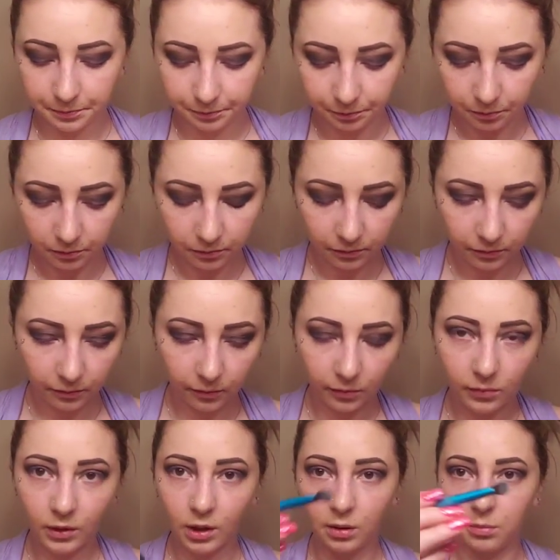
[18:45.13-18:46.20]

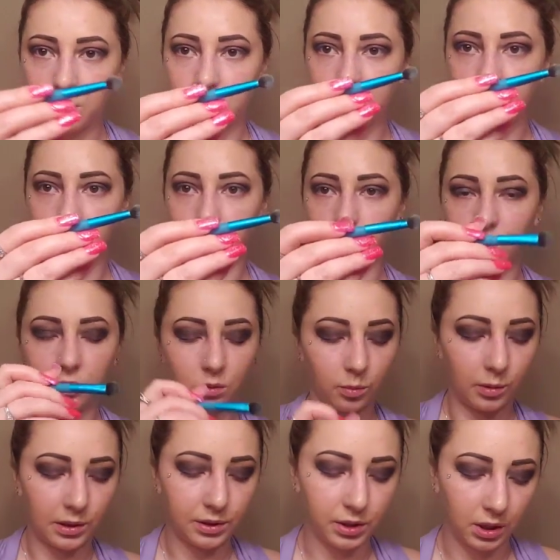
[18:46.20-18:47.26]
I'm going to take my little
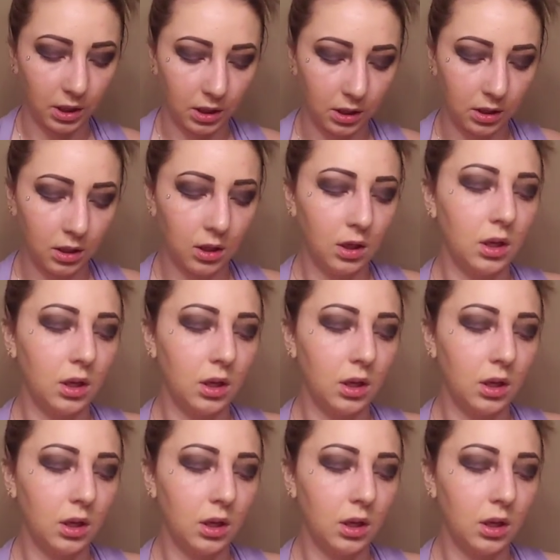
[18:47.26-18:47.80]
brush again.